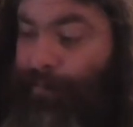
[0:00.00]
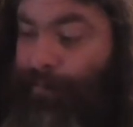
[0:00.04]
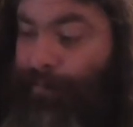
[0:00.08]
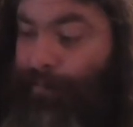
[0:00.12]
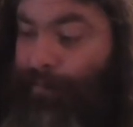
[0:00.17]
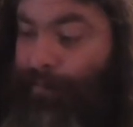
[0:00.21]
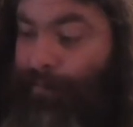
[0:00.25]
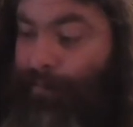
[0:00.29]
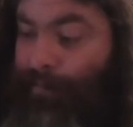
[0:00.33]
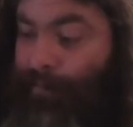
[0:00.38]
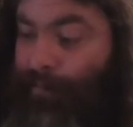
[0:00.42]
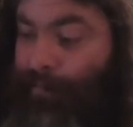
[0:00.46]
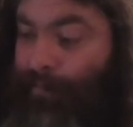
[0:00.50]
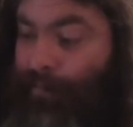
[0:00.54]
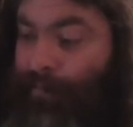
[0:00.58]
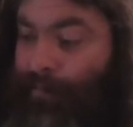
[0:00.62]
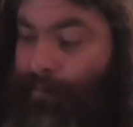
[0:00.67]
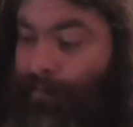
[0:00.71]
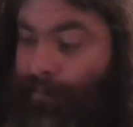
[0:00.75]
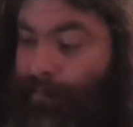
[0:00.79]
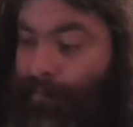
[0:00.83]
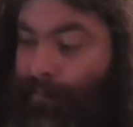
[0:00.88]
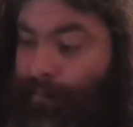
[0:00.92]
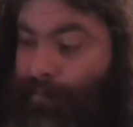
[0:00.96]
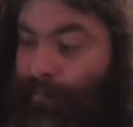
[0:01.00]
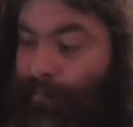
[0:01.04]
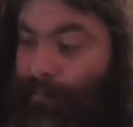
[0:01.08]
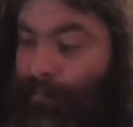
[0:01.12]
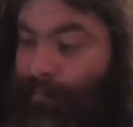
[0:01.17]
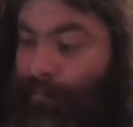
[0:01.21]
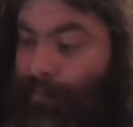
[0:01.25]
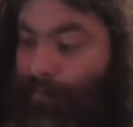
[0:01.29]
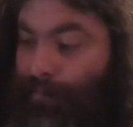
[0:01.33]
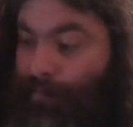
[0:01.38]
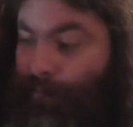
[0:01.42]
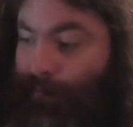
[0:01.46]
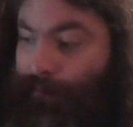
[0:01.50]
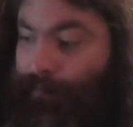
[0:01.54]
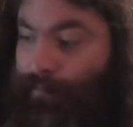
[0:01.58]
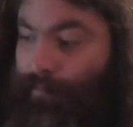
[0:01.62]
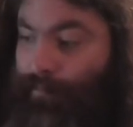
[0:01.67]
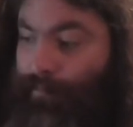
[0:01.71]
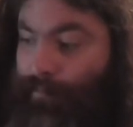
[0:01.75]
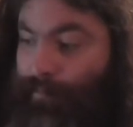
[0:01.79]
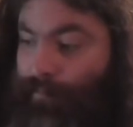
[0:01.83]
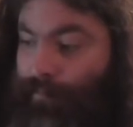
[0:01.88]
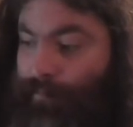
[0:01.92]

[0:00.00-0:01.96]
[no speech]